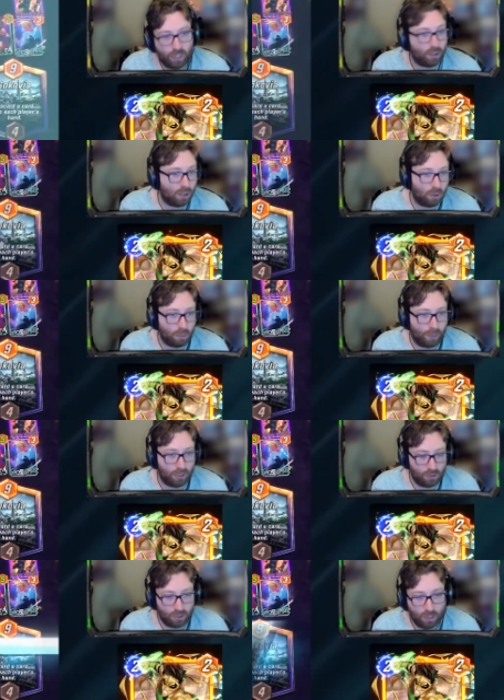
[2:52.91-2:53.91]
or
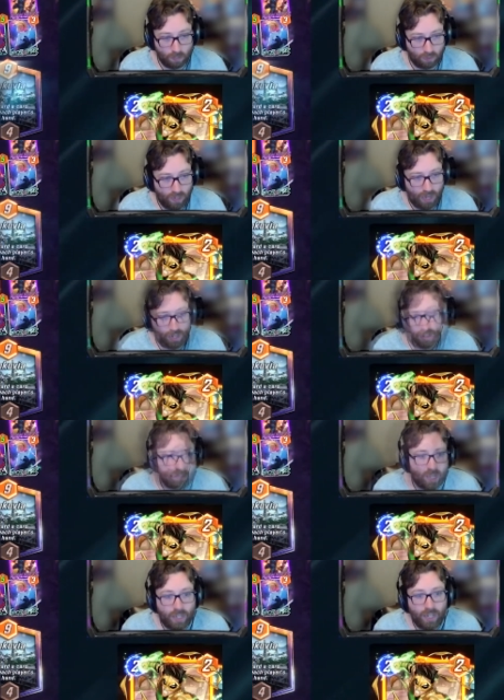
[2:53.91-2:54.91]
Hulkbuster can provide.
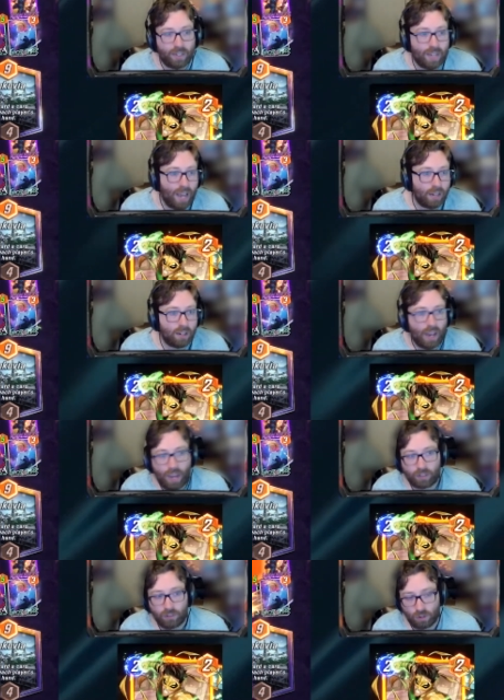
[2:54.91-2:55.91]
And he and Dagger
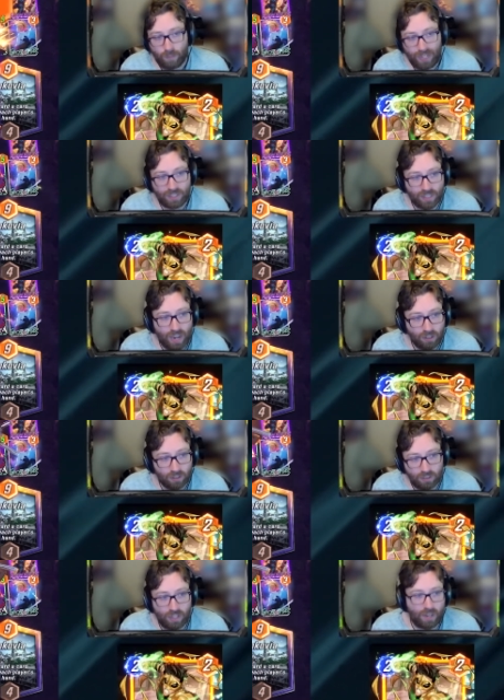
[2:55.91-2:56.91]
act as our main
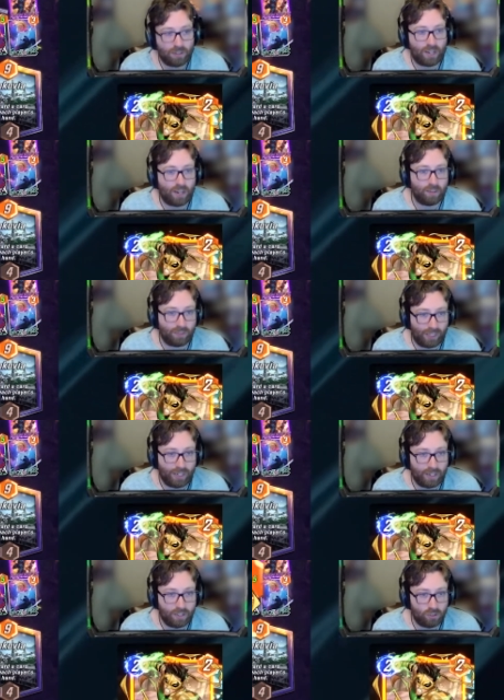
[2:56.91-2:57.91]
scalers outside of
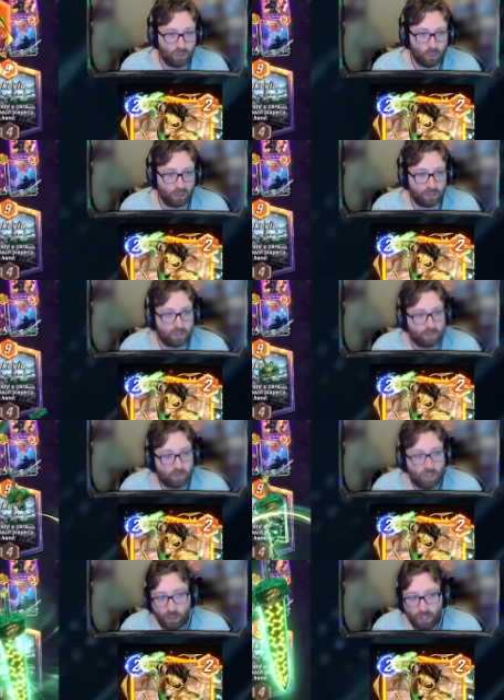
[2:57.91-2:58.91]
Lin and his swords.
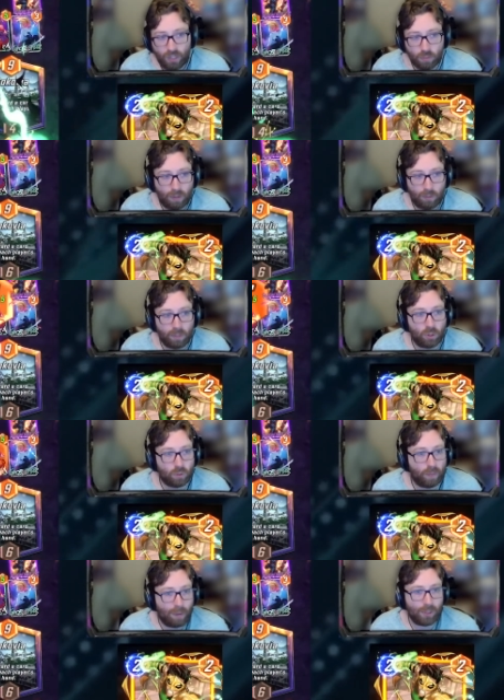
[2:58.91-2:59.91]
Shadow King's probably the
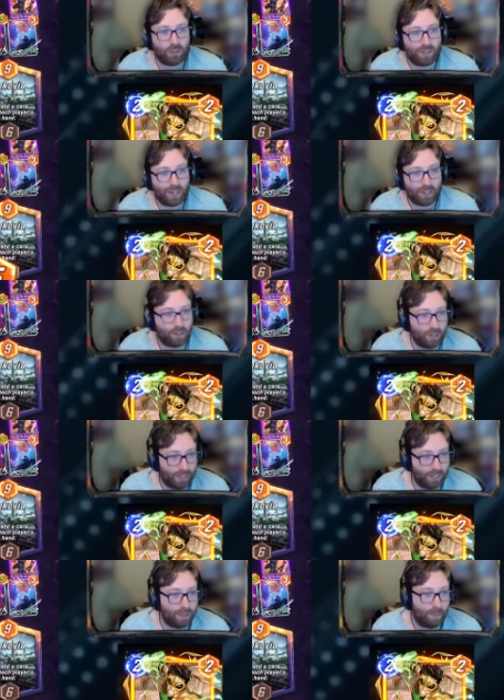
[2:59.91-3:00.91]
most popular tech card
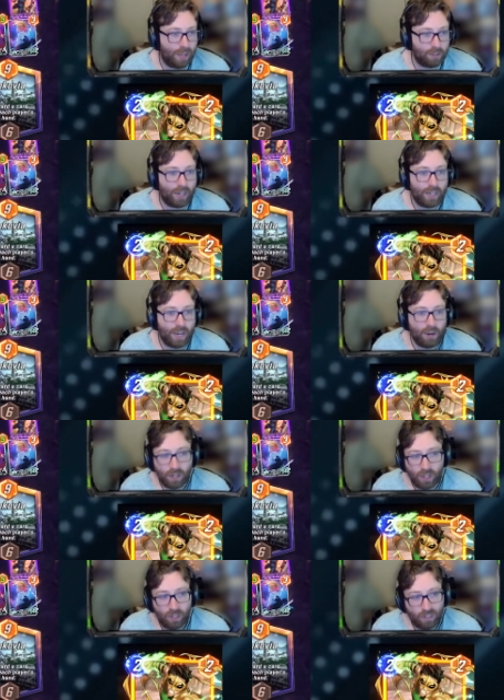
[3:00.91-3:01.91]
in the meta right now,
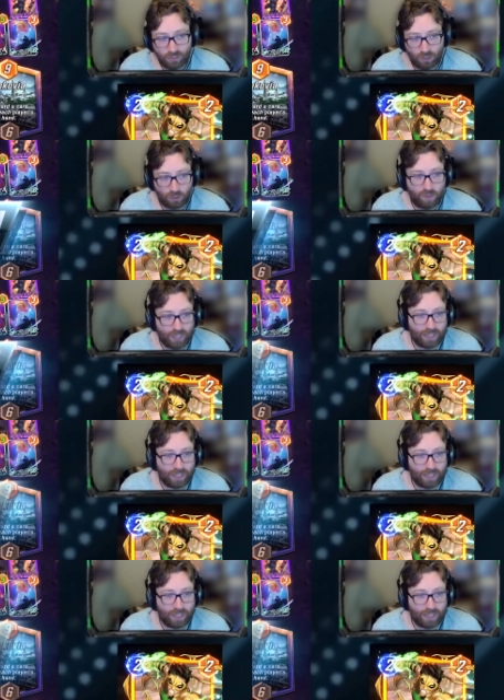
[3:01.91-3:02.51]
so the fact that